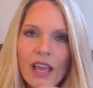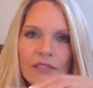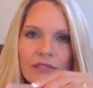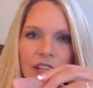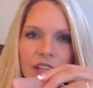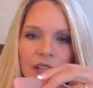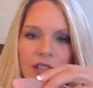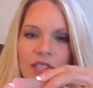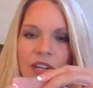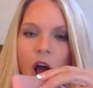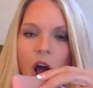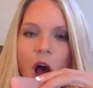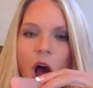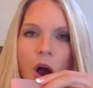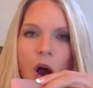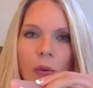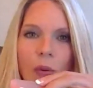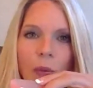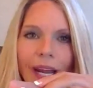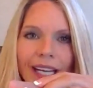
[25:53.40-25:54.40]
there's
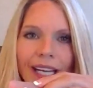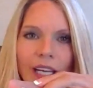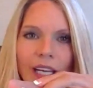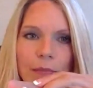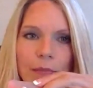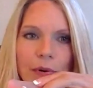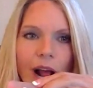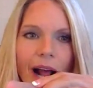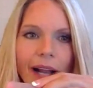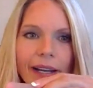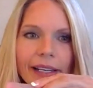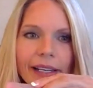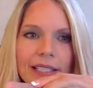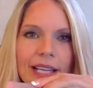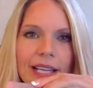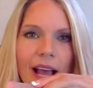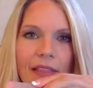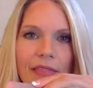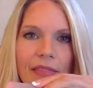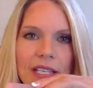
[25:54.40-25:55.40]
already
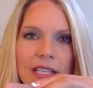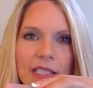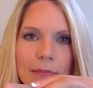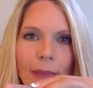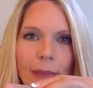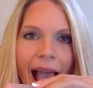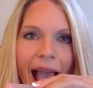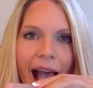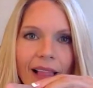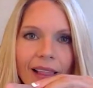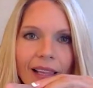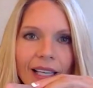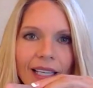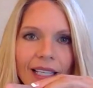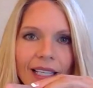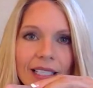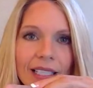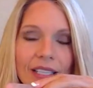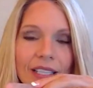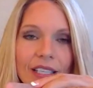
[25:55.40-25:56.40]
product on this
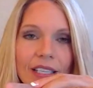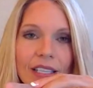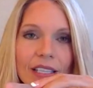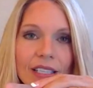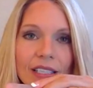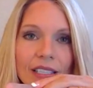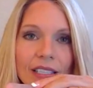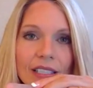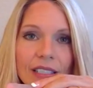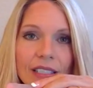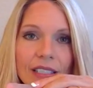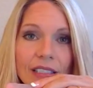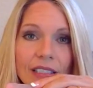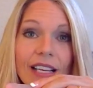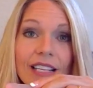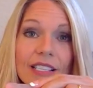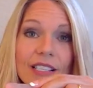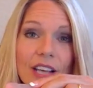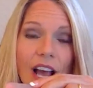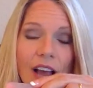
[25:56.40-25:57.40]
palette,
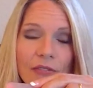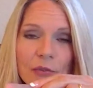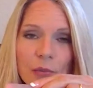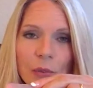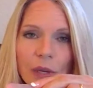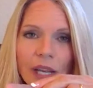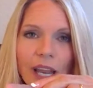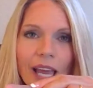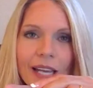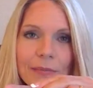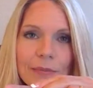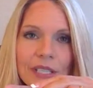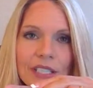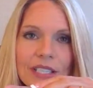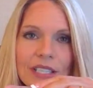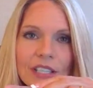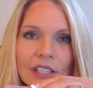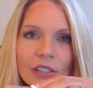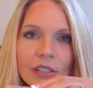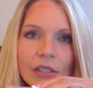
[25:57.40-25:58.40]
a soft reline
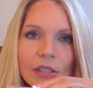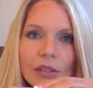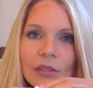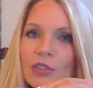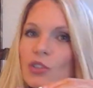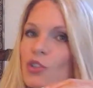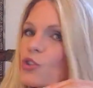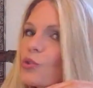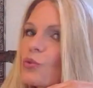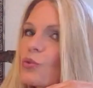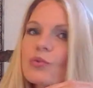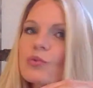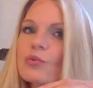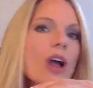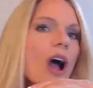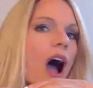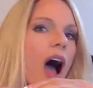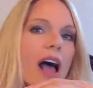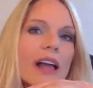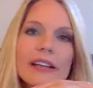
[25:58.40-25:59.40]
material, do
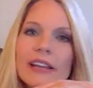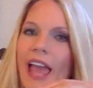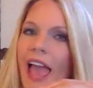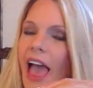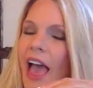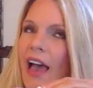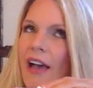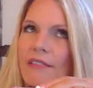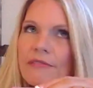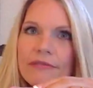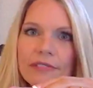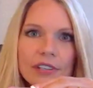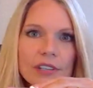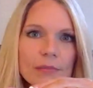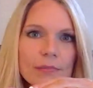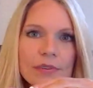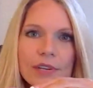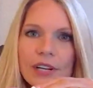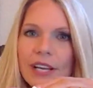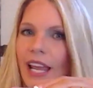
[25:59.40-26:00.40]
not
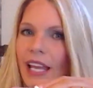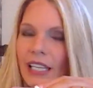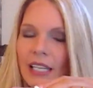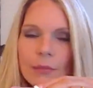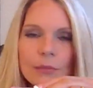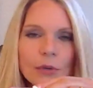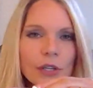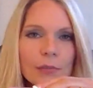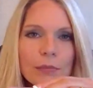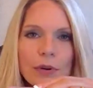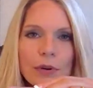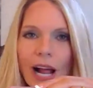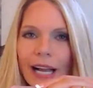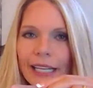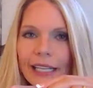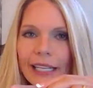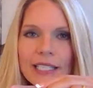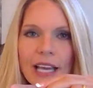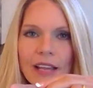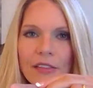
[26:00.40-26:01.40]
ever put any more
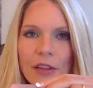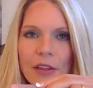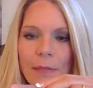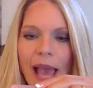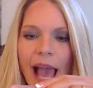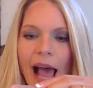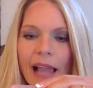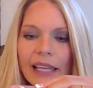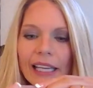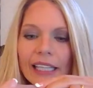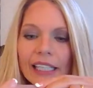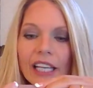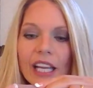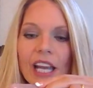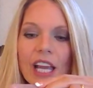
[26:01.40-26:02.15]
product on the palette.